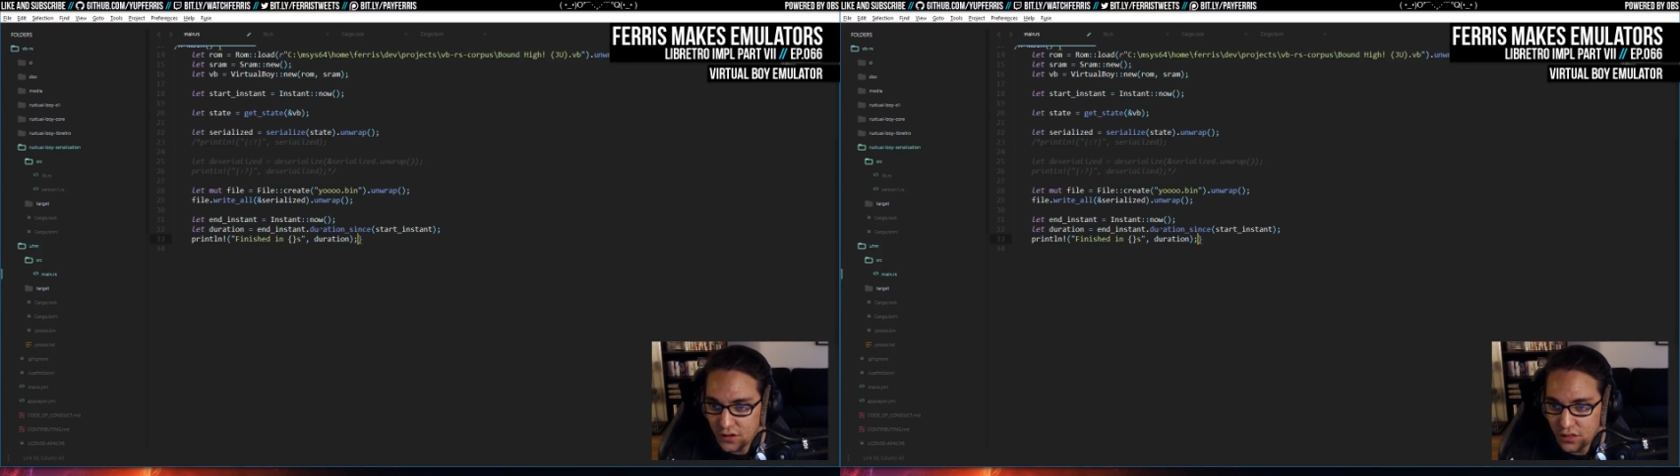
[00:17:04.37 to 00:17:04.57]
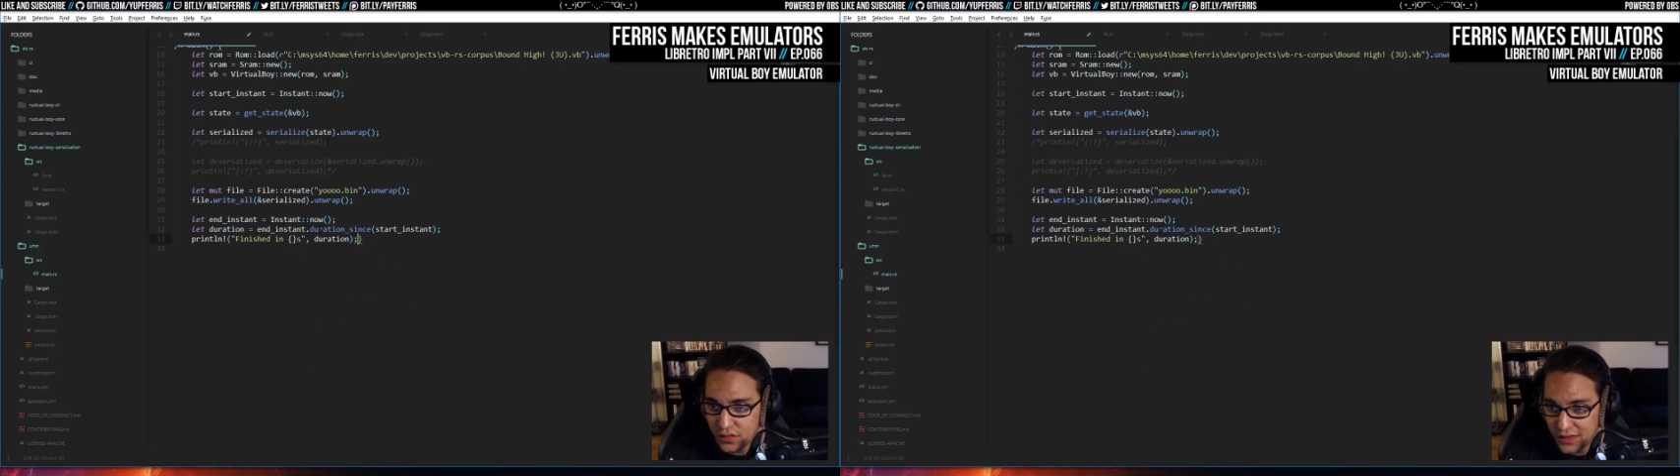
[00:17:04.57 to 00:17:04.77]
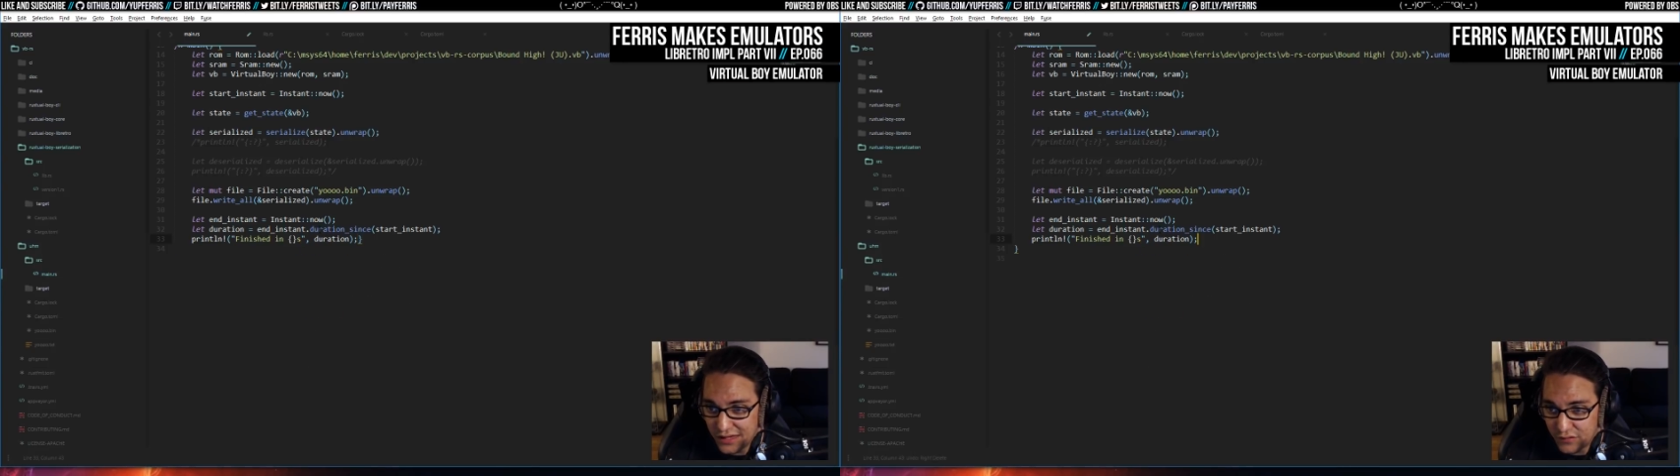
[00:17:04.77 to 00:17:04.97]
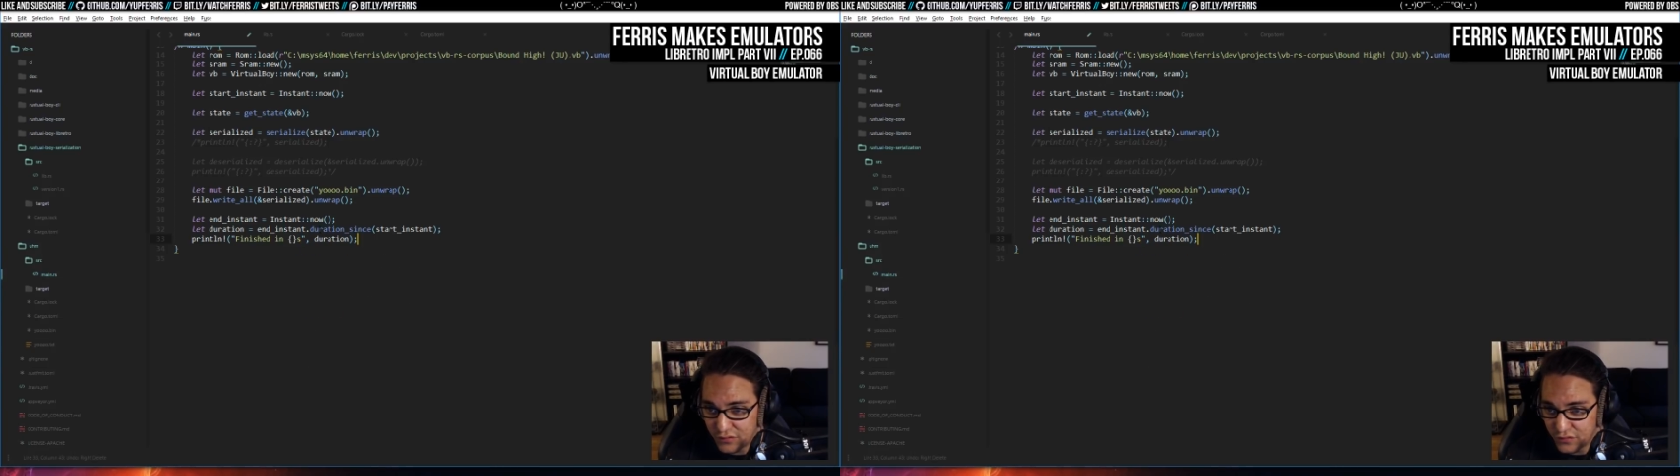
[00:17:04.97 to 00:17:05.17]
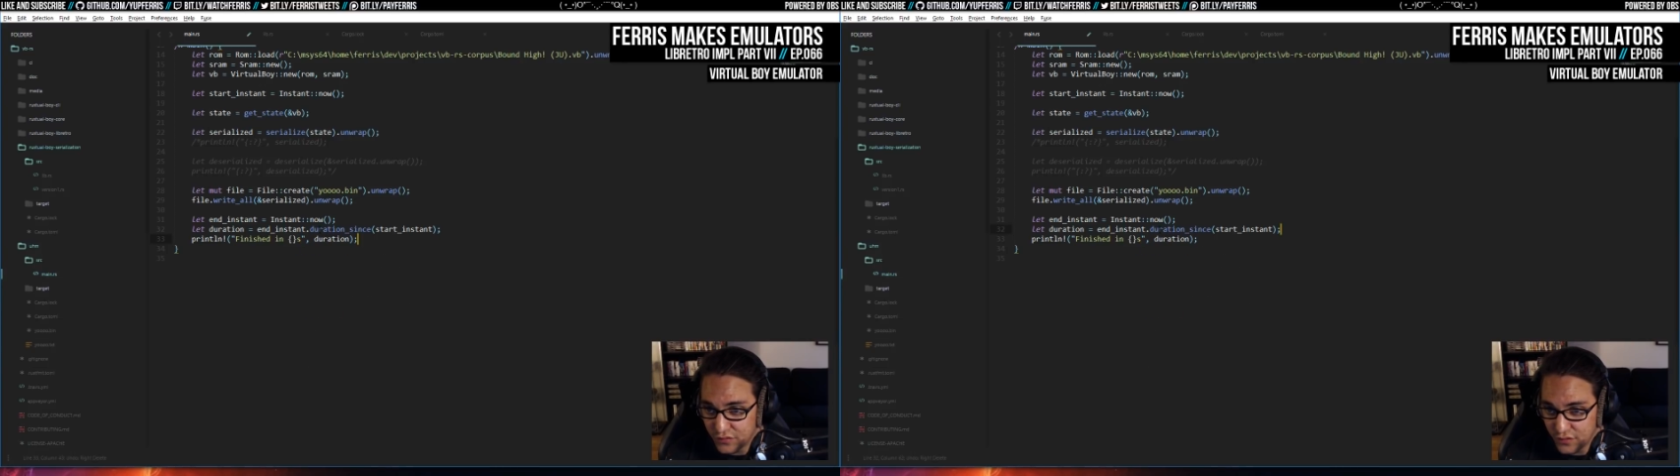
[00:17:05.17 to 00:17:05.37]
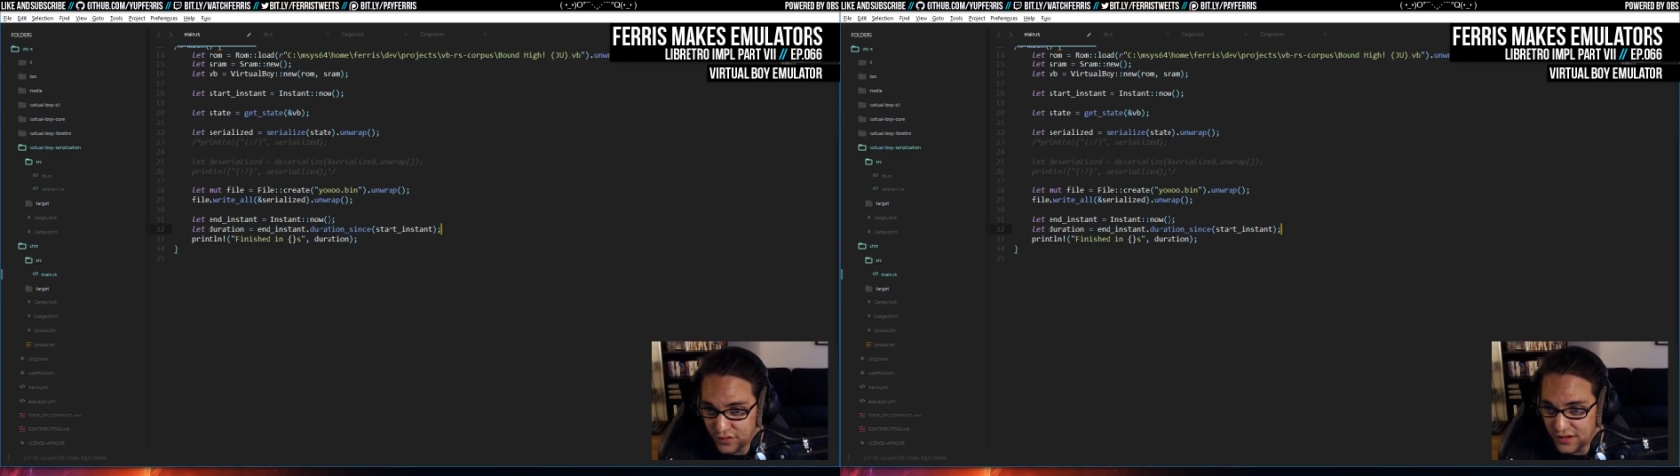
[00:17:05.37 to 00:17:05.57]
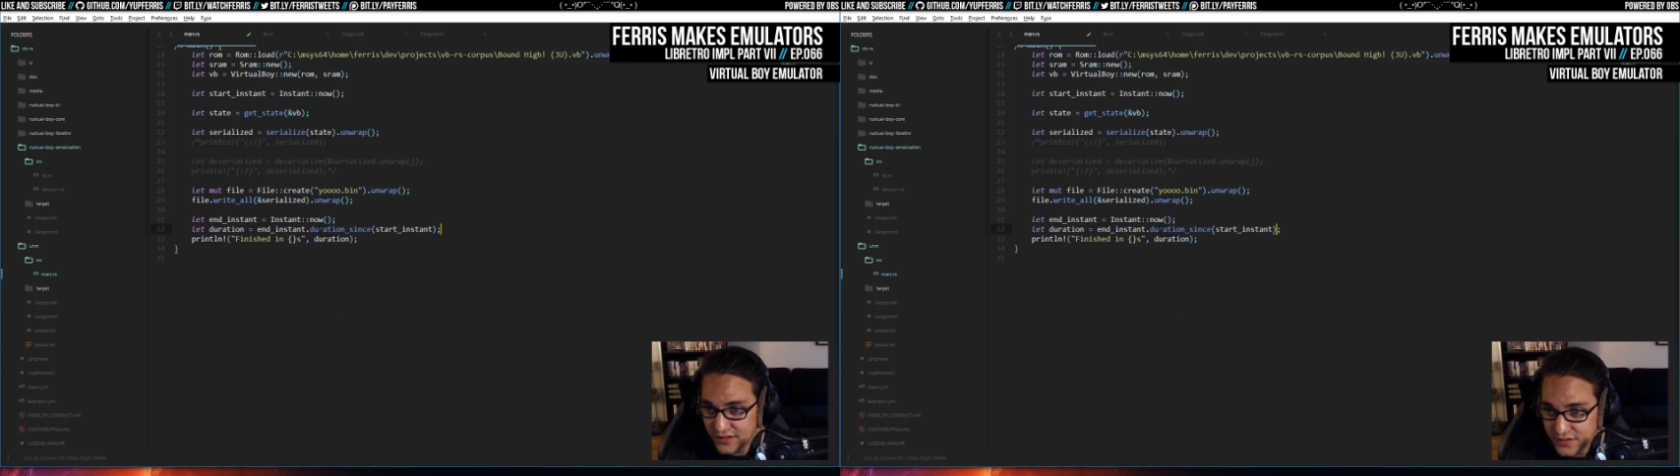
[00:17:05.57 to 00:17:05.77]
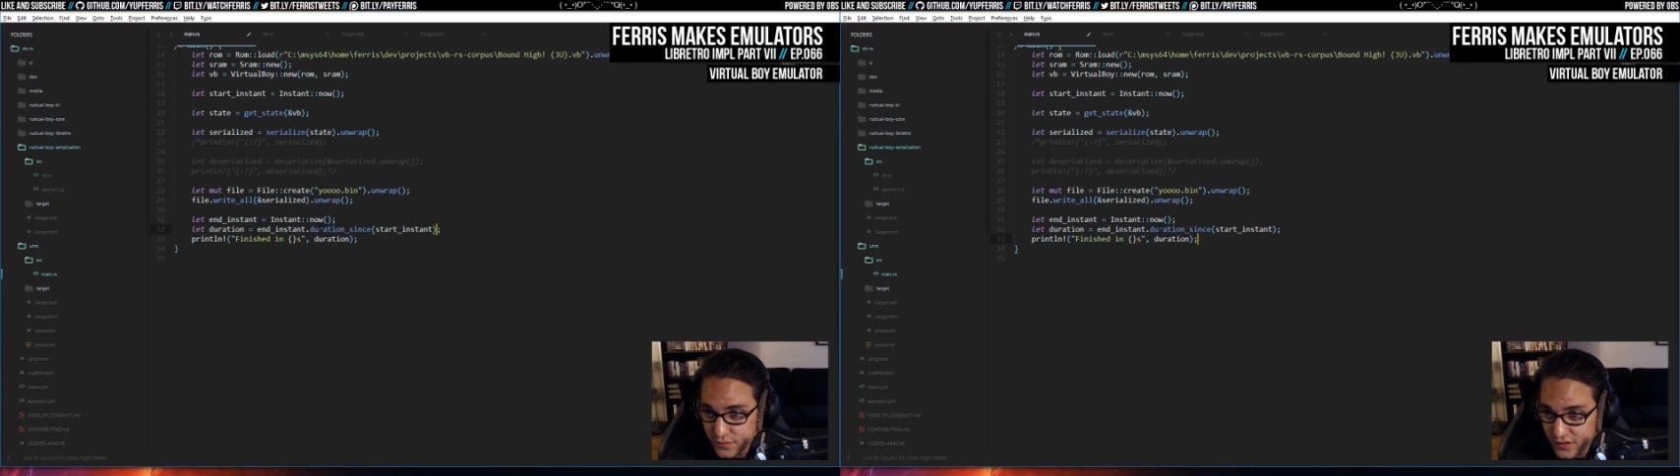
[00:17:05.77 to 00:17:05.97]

think for this